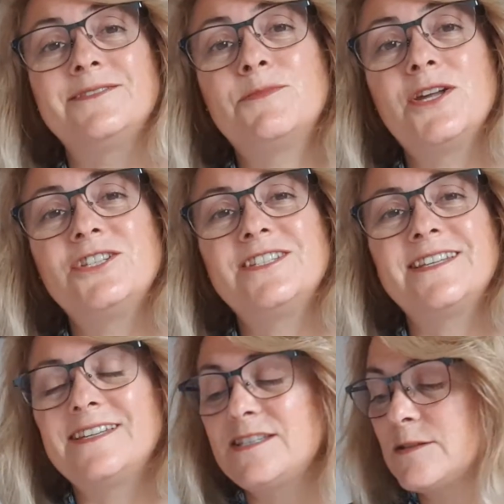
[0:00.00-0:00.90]

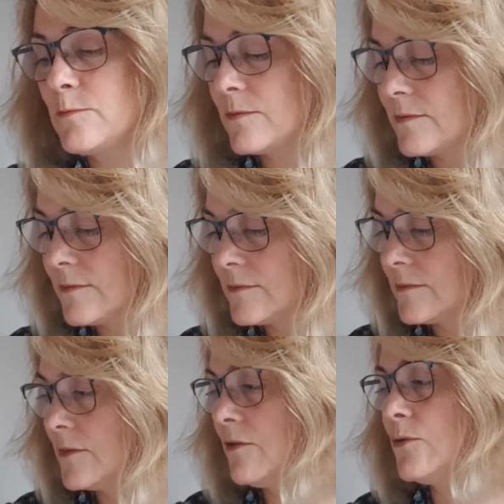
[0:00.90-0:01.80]
purchases,
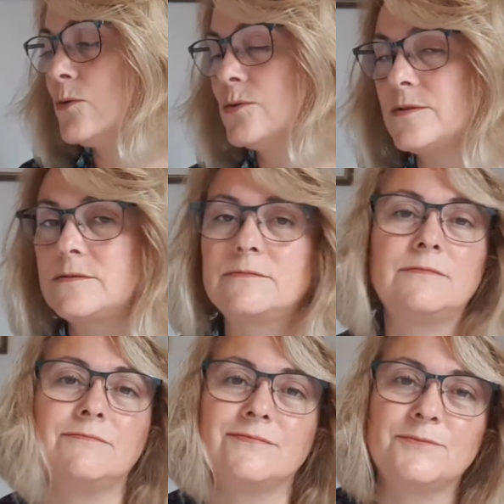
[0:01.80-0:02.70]
of course,
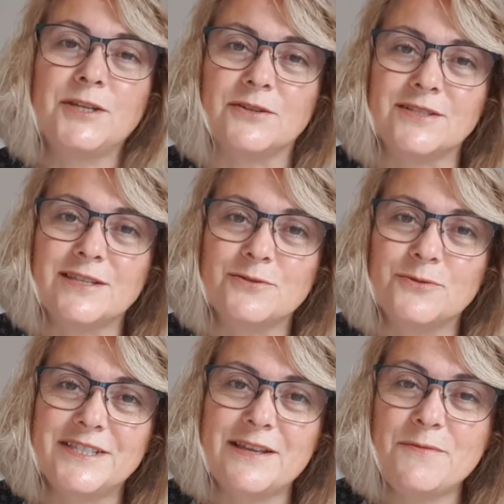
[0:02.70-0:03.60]
because there's
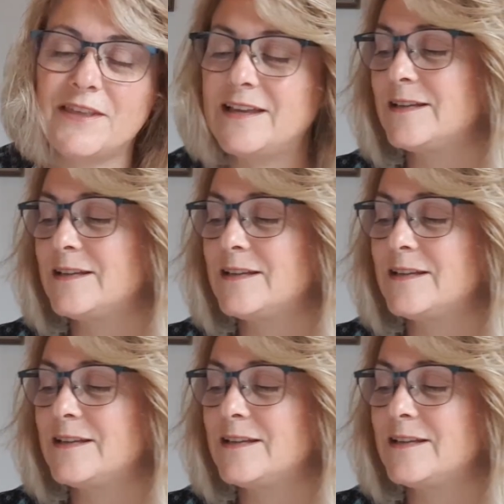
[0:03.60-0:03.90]
always something.